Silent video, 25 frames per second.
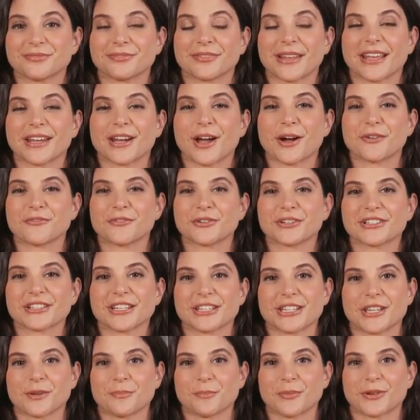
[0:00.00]
It offers a
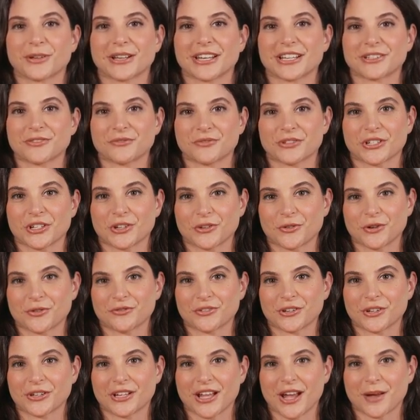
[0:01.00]
complete view of
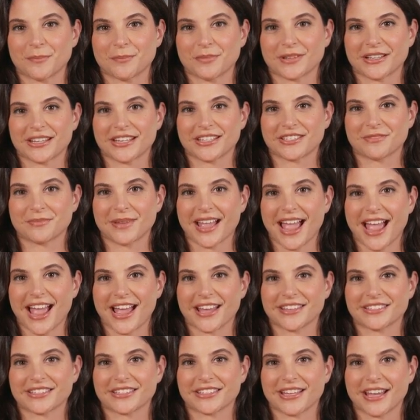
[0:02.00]
your company's
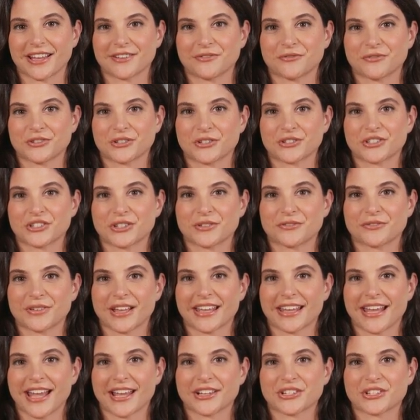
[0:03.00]
past and future
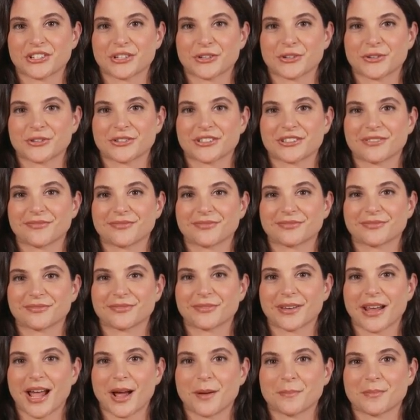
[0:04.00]
financials,
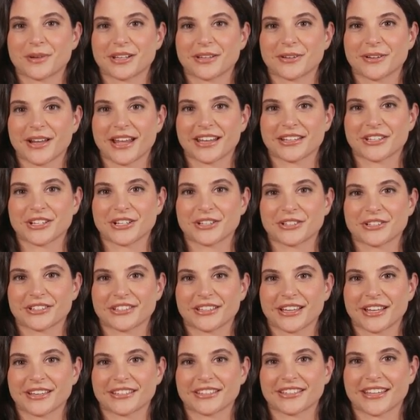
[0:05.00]
helping lenders
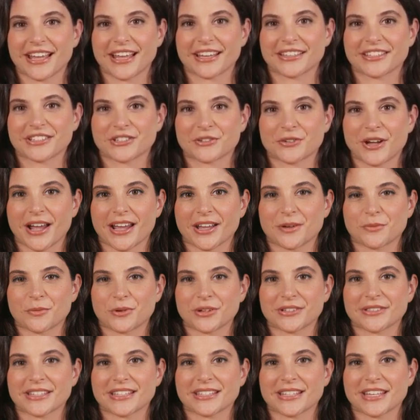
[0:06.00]
assess
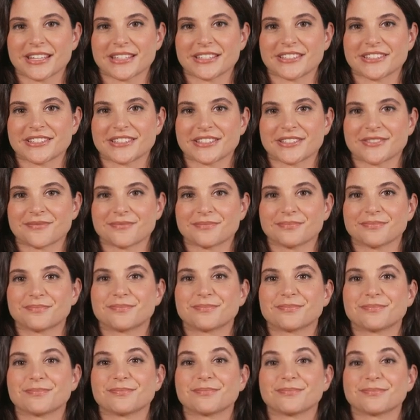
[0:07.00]
creditworthiness.
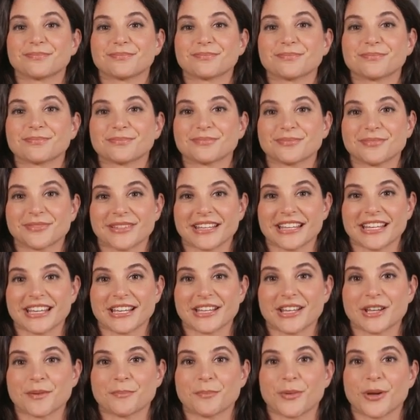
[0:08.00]
Key
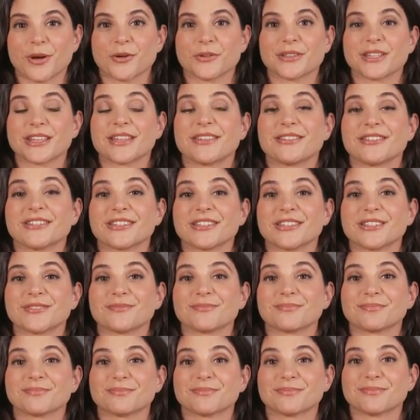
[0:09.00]
components:
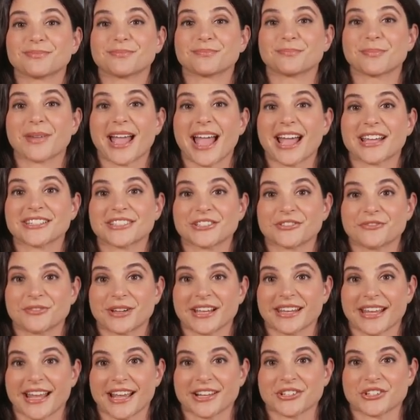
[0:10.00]
past
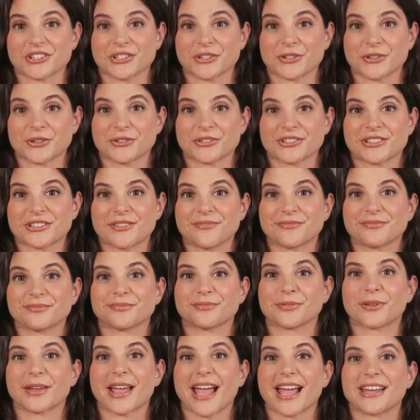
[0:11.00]
financials,
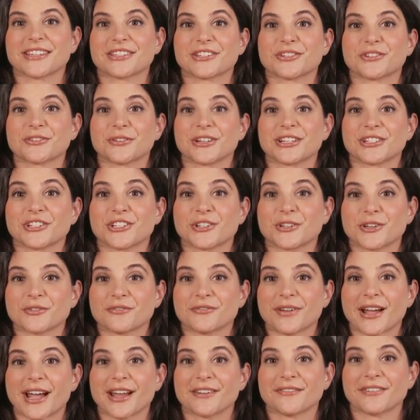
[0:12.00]
last 3 to
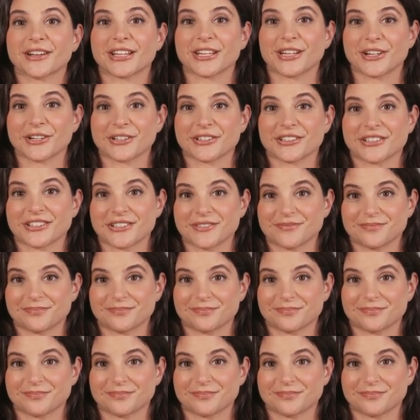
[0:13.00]
5 years.